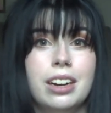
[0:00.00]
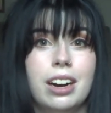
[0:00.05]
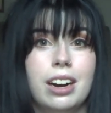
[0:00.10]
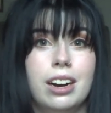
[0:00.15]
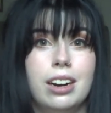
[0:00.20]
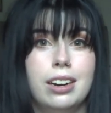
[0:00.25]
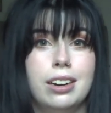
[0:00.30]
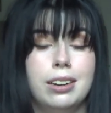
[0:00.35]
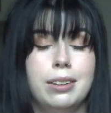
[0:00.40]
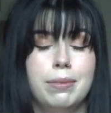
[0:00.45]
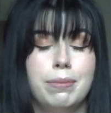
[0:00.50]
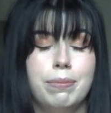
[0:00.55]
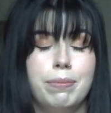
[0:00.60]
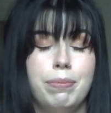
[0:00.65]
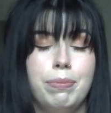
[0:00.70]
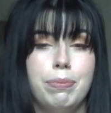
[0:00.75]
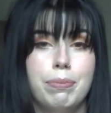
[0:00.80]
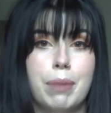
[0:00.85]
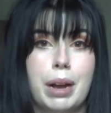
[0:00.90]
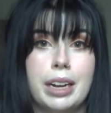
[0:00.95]

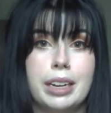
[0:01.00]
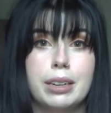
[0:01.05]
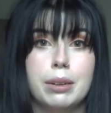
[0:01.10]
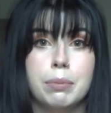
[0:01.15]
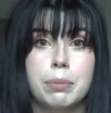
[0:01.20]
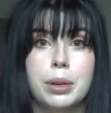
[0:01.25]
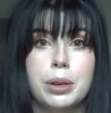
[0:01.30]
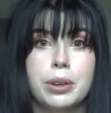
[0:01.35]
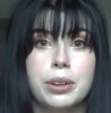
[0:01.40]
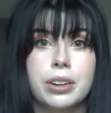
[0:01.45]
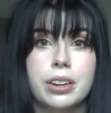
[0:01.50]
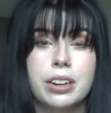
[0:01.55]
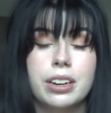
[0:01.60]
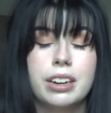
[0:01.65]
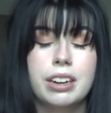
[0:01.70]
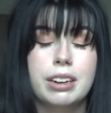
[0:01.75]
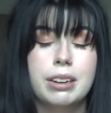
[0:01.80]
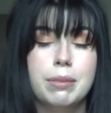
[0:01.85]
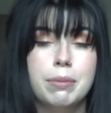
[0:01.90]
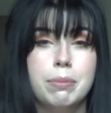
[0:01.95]
my computer
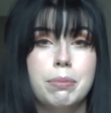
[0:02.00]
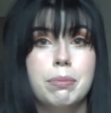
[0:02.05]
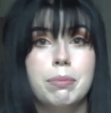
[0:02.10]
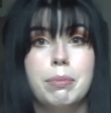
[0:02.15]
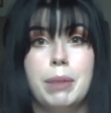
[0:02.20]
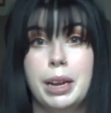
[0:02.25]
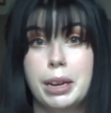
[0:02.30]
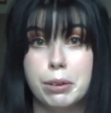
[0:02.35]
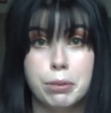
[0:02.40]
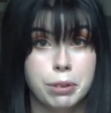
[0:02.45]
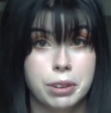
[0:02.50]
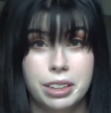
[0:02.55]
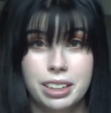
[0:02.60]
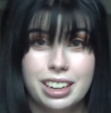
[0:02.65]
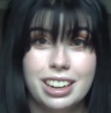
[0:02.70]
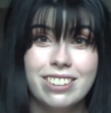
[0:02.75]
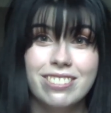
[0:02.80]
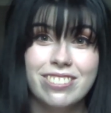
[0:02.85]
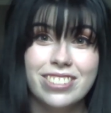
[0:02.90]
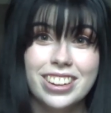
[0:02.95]
and make it really
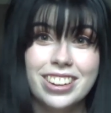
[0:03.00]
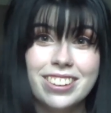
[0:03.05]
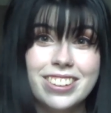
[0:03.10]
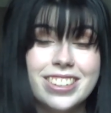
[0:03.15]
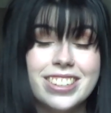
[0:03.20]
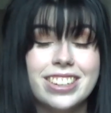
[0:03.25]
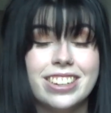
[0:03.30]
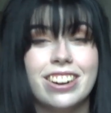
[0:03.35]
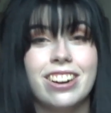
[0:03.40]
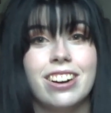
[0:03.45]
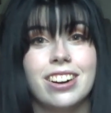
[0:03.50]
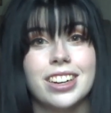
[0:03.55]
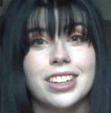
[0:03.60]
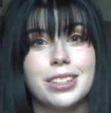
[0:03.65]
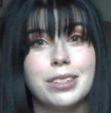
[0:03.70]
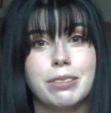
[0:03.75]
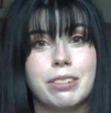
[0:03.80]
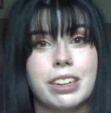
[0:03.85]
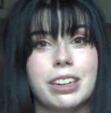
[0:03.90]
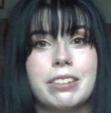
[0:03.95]
confused and hard
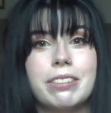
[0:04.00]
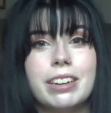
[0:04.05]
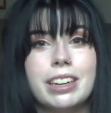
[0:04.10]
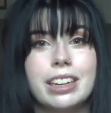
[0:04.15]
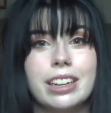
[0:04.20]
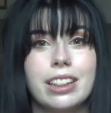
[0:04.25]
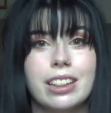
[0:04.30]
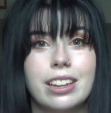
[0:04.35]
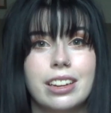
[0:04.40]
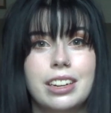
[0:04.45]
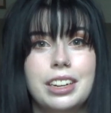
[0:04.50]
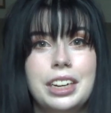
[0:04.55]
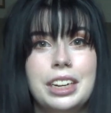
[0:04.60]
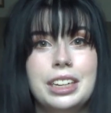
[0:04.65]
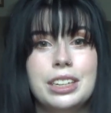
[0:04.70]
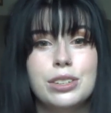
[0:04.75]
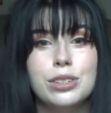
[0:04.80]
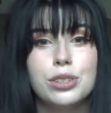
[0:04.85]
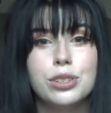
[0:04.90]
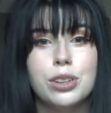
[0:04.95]
to work with.
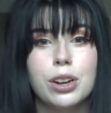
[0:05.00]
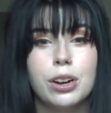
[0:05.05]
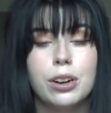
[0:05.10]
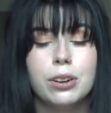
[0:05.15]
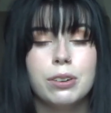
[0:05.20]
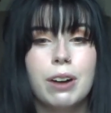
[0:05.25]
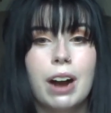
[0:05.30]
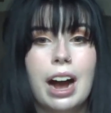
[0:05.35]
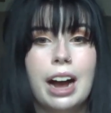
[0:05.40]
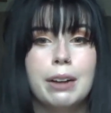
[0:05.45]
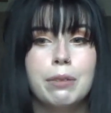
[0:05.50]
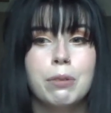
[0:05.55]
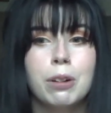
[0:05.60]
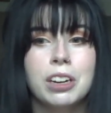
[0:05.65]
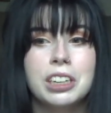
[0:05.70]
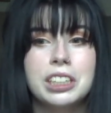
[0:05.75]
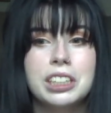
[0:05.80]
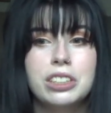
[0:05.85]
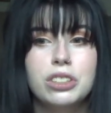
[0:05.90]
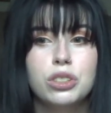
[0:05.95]
So I
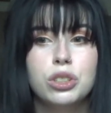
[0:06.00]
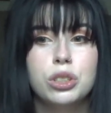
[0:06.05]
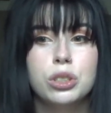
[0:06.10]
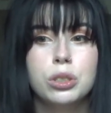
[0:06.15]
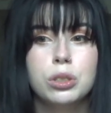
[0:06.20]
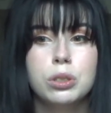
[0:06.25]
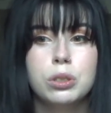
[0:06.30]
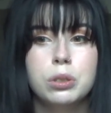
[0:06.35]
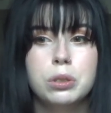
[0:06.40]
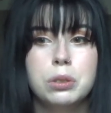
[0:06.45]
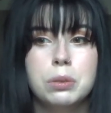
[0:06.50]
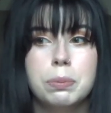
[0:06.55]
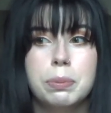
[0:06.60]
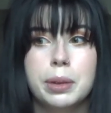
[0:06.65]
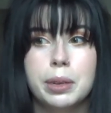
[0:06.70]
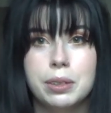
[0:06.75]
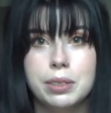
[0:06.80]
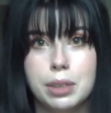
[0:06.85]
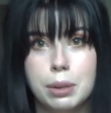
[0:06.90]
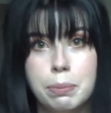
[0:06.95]
wanted to
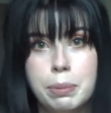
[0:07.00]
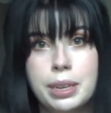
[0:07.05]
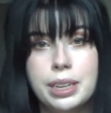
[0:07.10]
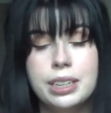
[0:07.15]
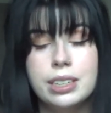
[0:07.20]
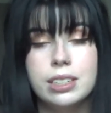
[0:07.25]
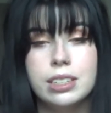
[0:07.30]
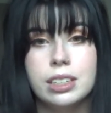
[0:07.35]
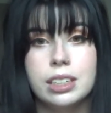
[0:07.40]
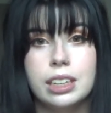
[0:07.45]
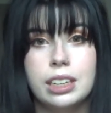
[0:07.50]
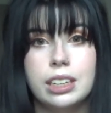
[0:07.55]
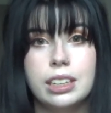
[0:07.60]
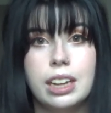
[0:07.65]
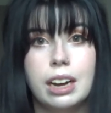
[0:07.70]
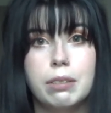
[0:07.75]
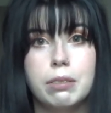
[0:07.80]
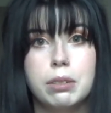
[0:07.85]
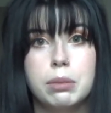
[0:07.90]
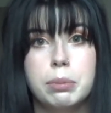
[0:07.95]
build a PC
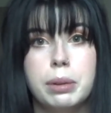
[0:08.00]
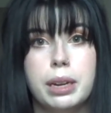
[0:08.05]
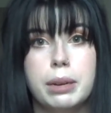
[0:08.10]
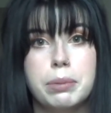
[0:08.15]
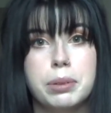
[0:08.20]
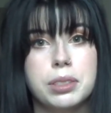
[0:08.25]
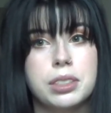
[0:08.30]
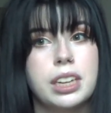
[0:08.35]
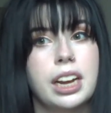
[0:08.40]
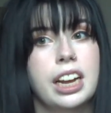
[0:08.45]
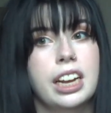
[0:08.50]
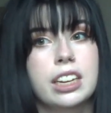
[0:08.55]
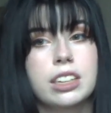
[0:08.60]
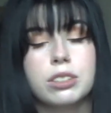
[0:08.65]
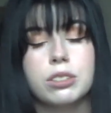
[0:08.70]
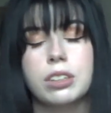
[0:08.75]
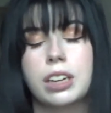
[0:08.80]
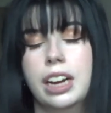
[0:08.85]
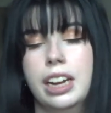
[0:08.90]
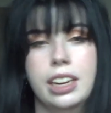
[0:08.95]
that would be able to
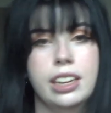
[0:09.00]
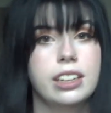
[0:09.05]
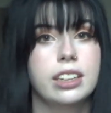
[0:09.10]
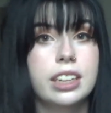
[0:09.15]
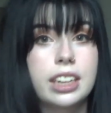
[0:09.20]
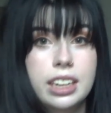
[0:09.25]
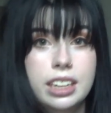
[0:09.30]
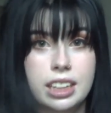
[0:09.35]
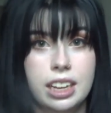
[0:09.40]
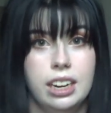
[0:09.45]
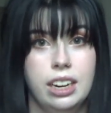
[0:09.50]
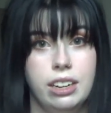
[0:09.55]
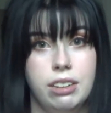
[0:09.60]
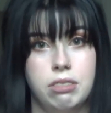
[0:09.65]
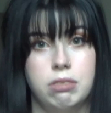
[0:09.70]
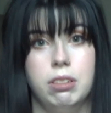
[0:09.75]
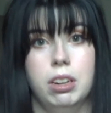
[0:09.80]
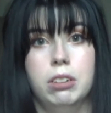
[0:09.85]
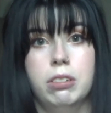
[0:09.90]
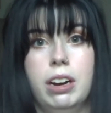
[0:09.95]
handle anything that I
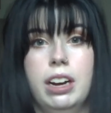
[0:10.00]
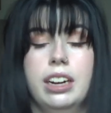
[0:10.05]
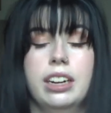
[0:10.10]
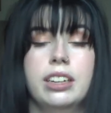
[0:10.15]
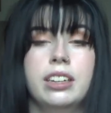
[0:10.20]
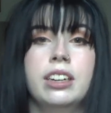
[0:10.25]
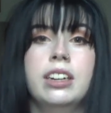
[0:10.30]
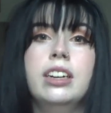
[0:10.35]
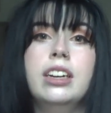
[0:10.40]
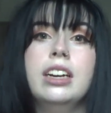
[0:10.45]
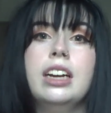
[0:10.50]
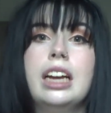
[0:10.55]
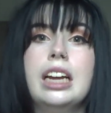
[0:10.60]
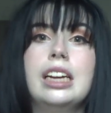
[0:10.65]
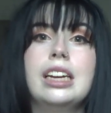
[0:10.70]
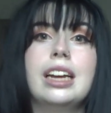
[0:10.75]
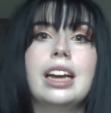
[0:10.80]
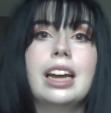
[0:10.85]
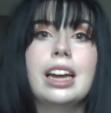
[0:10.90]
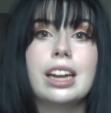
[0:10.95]
throw at it.
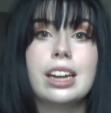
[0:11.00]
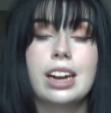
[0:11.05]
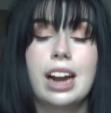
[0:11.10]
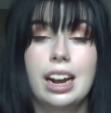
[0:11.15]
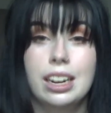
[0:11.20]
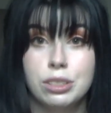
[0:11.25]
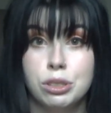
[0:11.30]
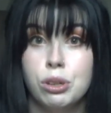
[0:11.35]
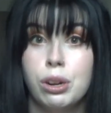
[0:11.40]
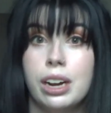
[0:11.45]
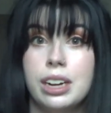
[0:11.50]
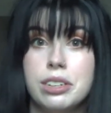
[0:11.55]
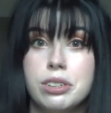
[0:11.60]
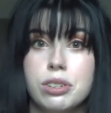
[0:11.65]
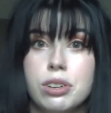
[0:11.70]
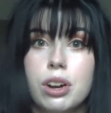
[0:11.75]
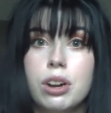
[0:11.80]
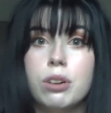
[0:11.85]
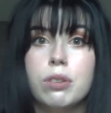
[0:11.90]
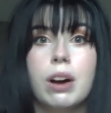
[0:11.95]
And as you guys
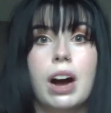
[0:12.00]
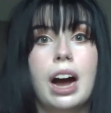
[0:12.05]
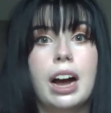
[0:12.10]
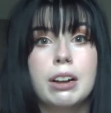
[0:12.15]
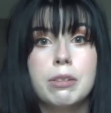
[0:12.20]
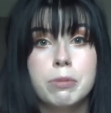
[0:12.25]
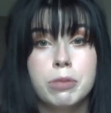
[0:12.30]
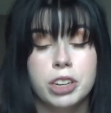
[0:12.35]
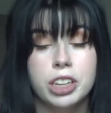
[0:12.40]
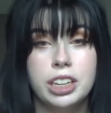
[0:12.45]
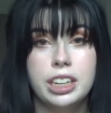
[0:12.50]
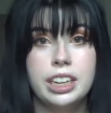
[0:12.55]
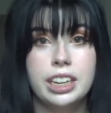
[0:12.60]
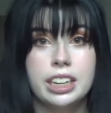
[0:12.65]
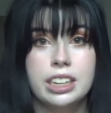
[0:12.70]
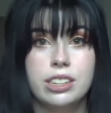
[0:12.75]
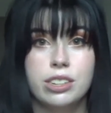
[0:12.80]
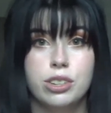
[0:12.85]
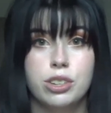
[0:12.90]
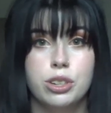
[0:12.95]
know, I'm really
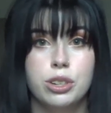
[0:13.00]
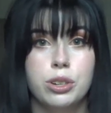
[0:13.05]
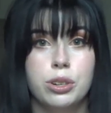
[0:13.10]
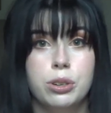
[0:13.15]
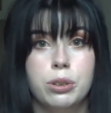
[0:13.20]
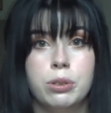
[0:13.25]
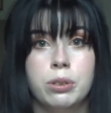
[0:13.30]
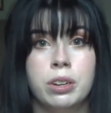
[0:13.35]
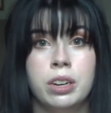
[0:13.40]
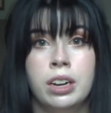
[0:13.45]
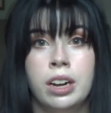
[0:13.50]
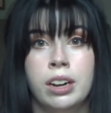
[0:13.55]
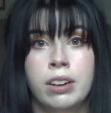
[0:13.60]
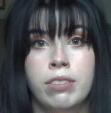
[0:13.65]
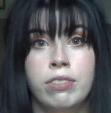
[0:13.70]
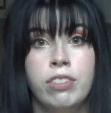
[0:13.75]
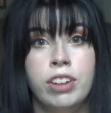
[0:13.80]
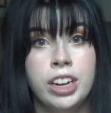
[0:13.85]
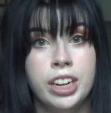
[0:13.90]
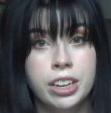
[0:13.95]
into
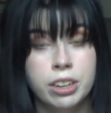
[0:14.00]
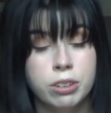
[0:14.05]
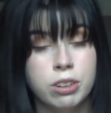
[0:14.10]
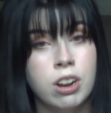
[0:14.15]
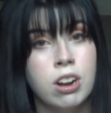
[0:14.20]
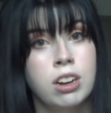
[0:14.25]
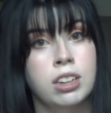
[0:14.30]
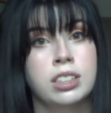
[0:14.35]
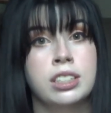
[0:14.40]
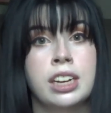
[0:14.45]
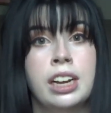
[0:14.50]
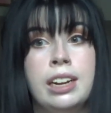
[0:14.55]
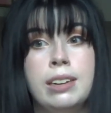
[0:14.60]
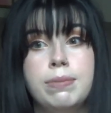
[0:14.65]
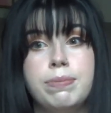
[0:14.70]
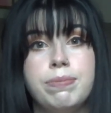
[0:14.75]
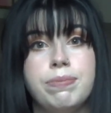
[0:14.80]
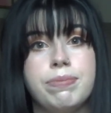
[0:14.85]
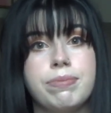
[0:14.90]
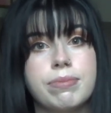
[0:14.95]
video content.